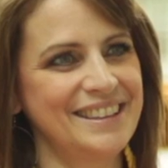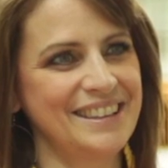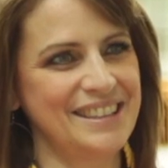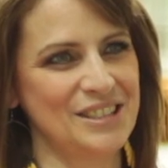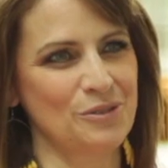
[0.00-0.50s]

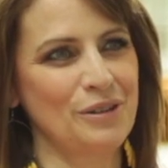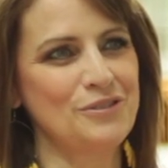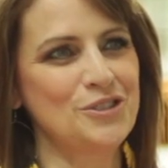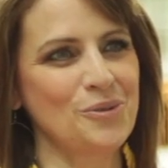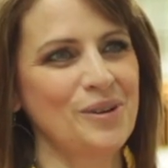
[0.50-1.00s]
the, the, sort
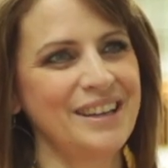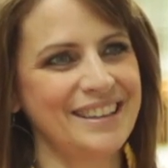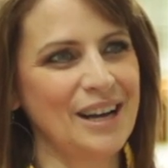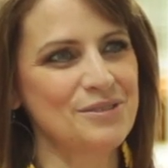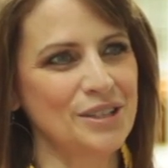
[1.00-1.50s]
of joy
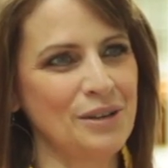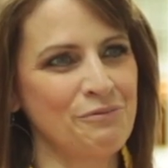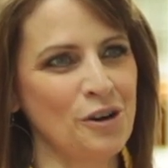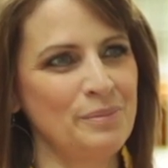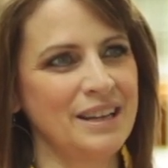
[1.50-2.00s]
that I was looking
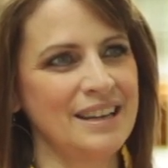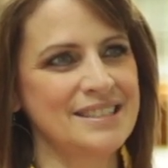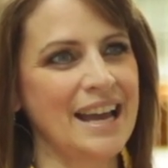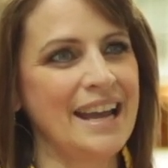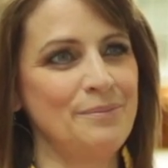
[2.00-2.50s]
for
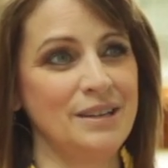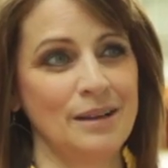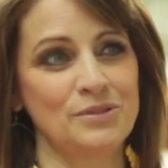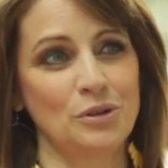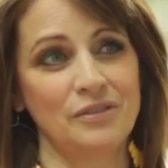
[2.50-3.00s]
because I had
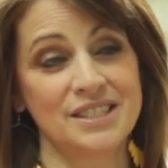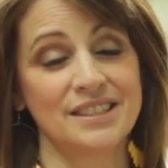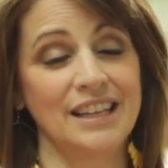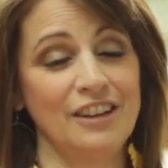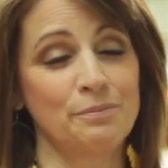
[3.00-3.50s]
become sort of a
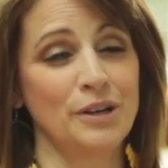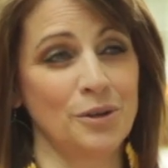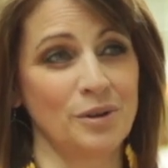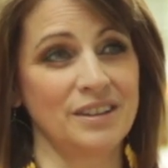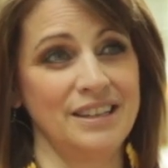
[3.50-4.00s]
slave pretty
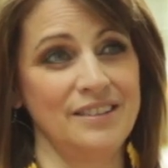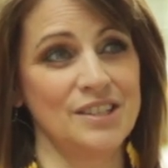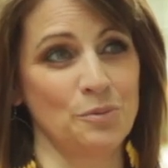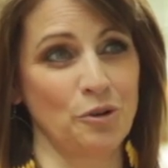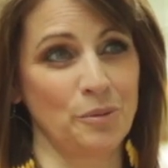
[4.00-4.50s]
quickly to
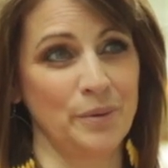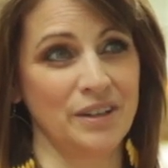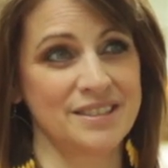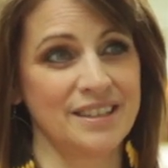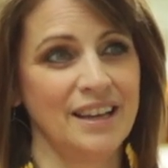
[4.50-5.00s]
these
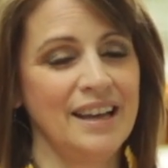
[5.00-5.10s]
workbooks.